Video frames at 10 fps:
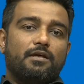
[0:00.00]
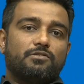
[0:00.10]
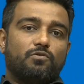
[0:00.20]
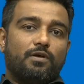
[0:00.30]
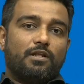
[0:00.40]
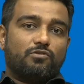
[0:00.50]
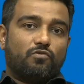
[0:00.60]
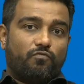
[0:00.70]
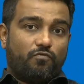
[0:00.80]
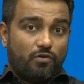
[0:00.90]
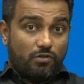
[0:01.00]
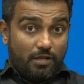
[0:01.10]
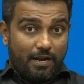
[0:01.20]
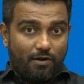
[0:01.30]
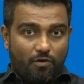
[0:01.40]
so on and so forth.
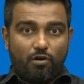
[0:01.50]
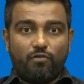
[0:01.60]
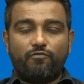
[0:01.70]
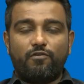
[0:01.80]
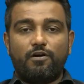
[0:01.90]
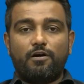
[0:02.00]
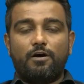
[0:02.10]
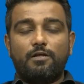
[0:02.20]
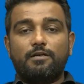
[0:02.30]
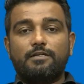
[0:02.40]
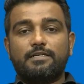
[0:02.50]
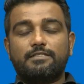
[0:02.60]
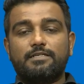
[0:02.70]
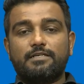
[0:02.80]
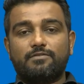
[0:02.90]
There are a lot of other
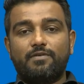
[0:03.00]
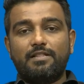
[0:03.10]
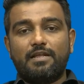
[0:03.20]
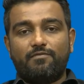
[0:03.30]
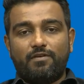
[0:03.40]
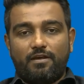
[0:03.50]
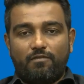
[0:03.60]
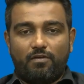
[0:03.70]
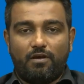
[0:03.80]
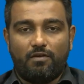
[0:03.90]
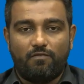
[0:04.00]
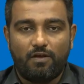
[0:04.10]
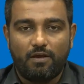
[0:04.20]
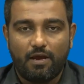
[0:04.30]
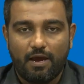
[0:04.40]
sensors as well that
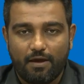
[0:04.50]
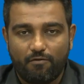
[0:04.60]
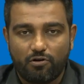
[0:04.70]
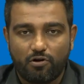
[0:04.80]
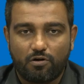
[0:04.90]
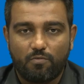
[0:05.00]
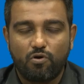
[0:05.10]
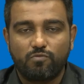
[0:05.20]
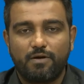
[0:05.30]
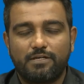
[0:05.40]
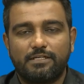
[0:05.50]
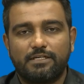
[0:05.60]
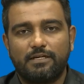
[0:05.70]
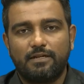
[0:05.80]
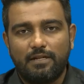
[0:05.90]
I have not talked about, but there